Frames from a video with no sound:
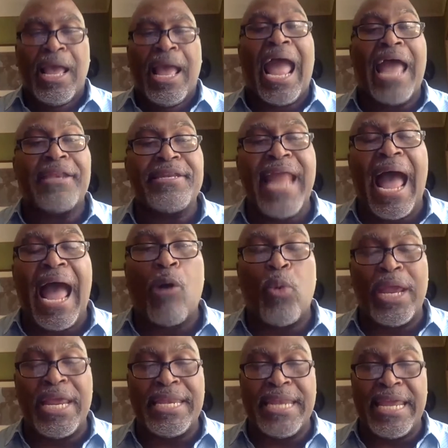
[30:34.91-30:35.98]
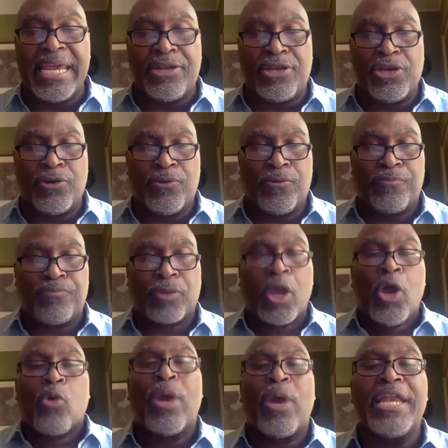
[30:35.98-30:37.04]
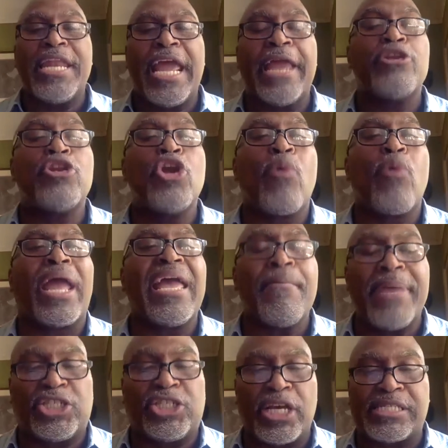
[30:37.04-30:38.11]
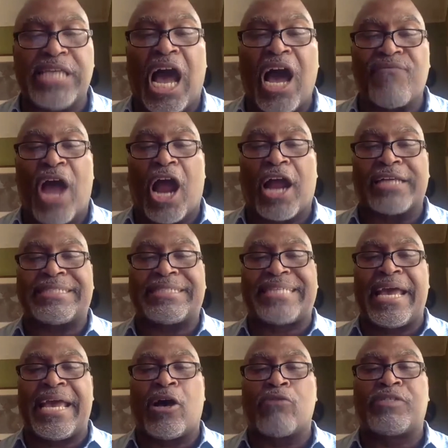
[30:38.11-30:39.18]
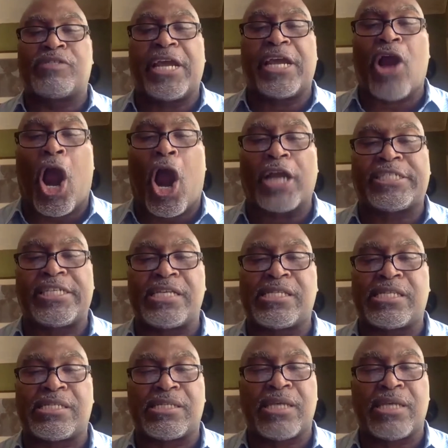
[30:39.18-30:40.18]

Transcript: And now we need you. We need new images of ourselves, dear artists,